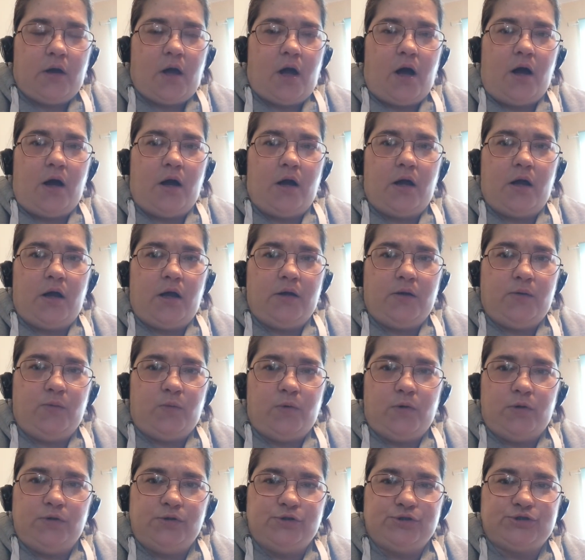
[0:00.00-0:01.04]
I
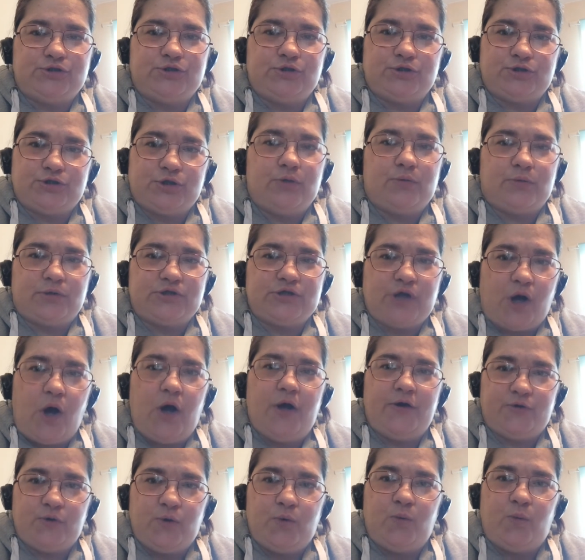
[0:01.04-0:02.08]
was
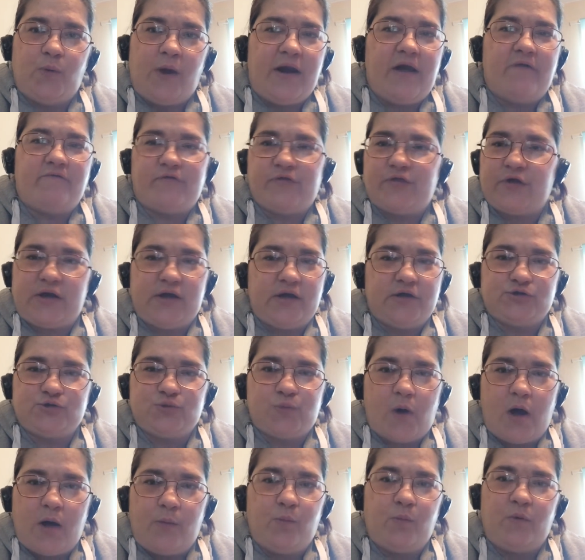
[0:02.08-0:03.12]
suicidal whenever the kids
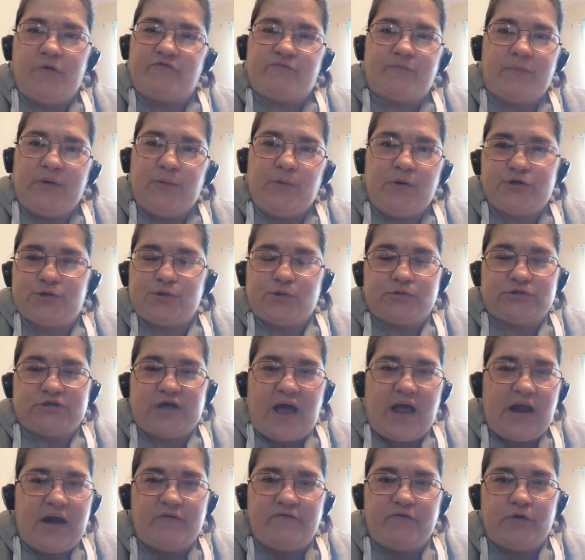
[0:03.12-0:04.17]
weren't with me, which was a
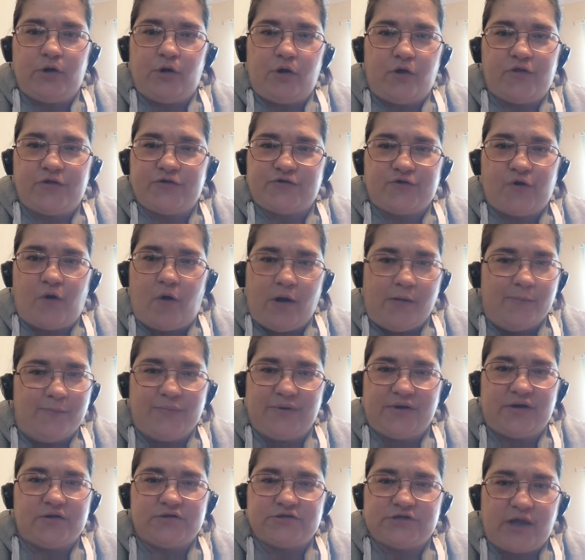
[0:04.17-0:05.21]
hell of a lot of the time
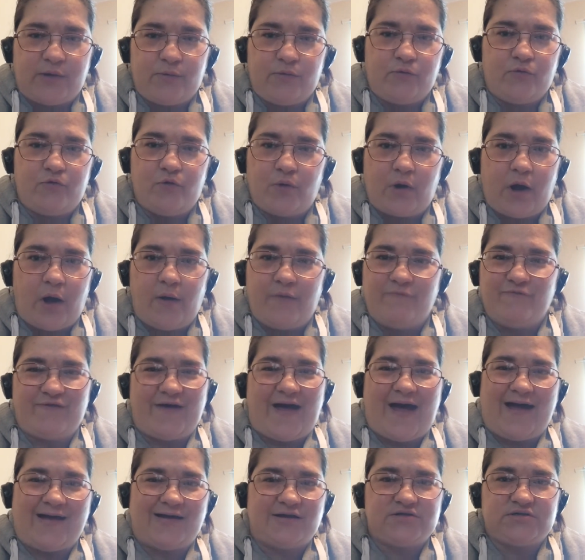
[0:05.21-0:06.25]
because they were all going for
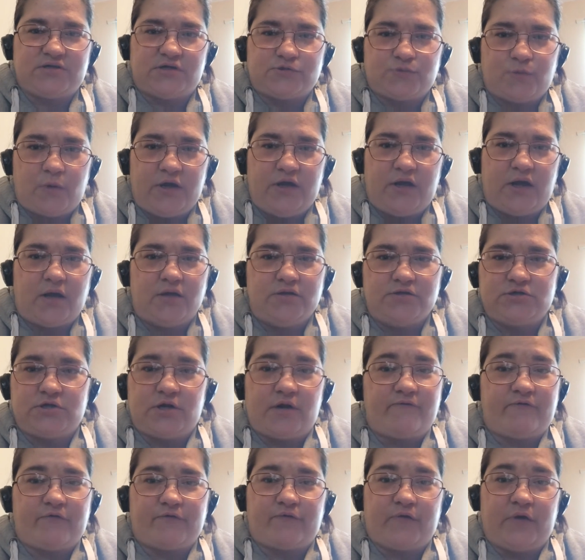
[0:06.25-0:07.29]
access weekends and
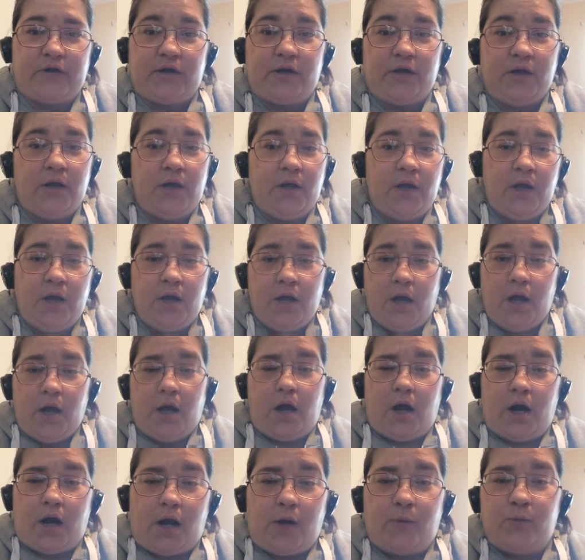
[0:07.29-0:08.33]
everything.
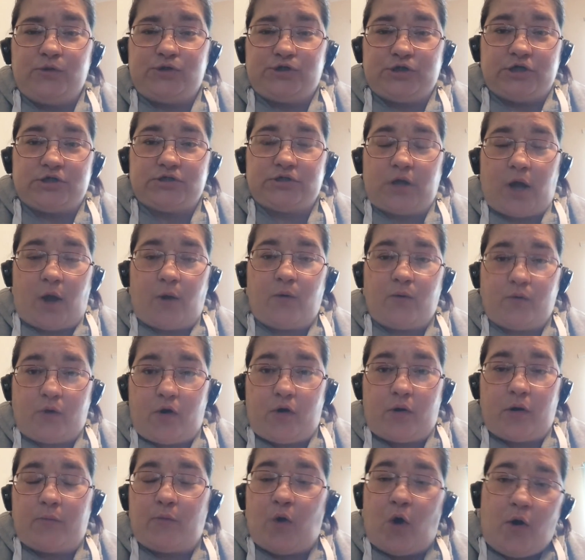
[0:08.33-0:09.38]
And I would just go
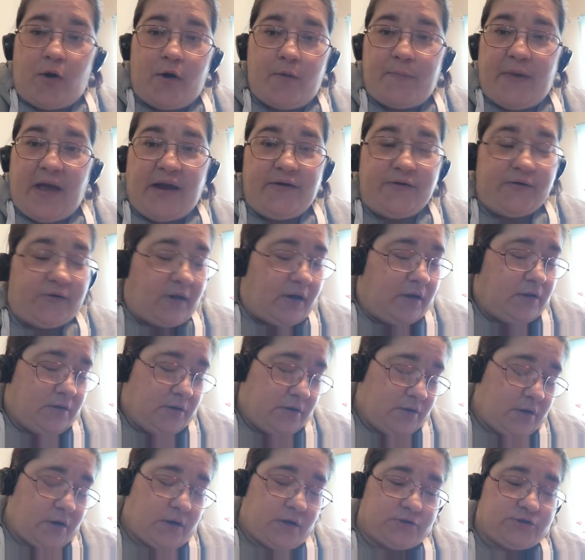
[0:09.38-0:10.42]
on a bender
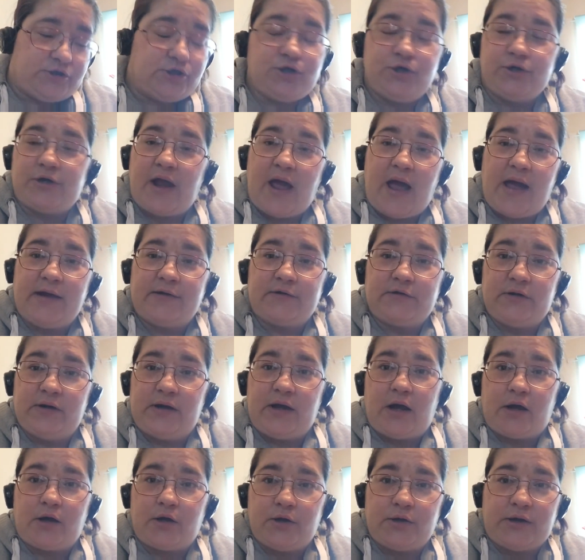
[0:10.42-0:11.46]
because I couldn't handle
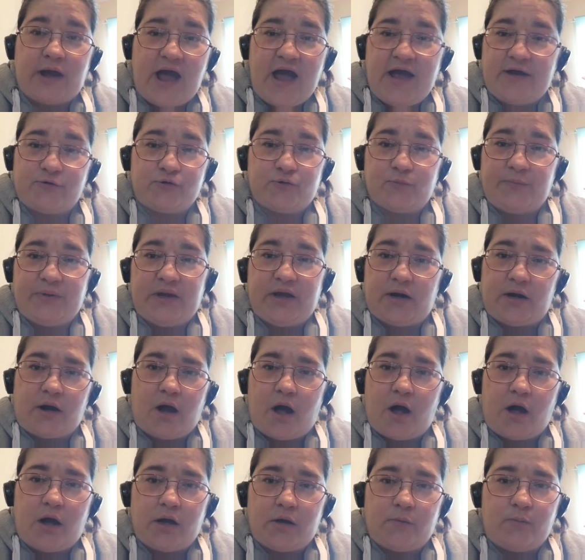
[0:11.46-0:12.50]
it. I couldn't handle being at
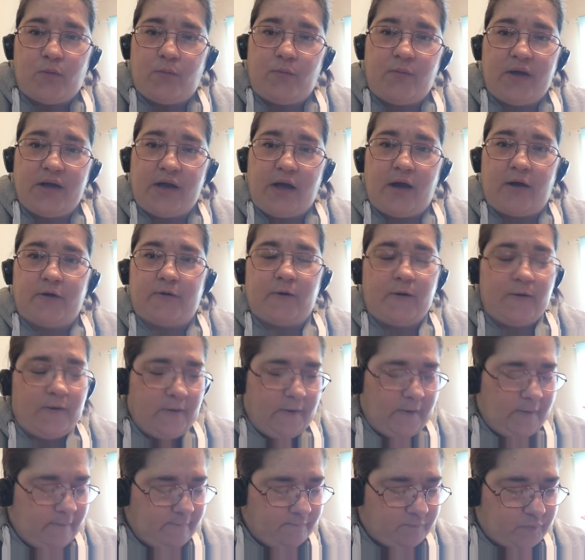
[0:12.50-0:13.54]
home on my own,
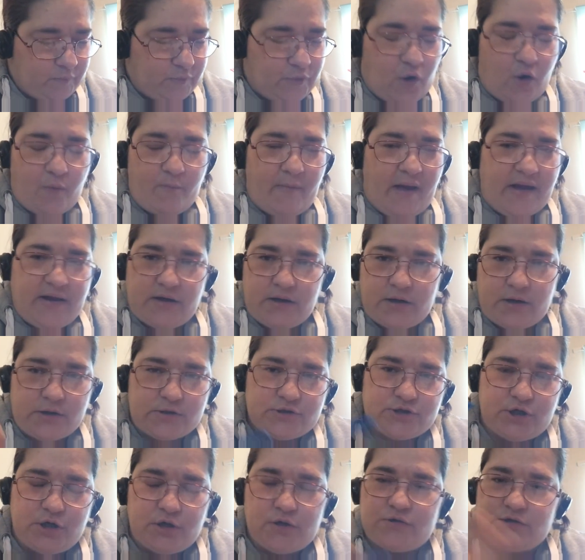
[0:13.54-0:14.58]
not making
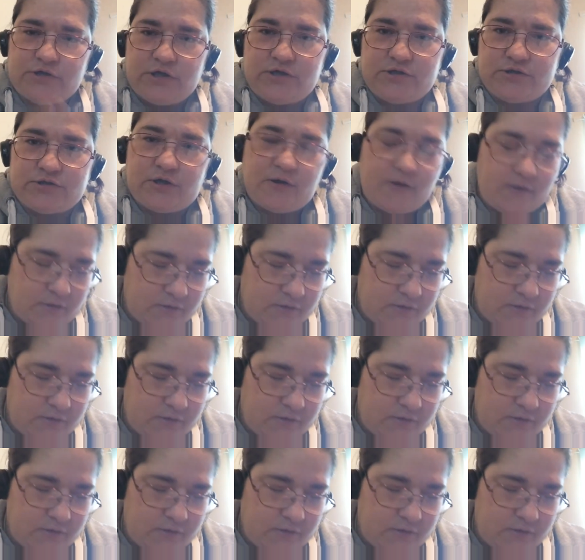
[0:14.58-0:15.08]
excuses.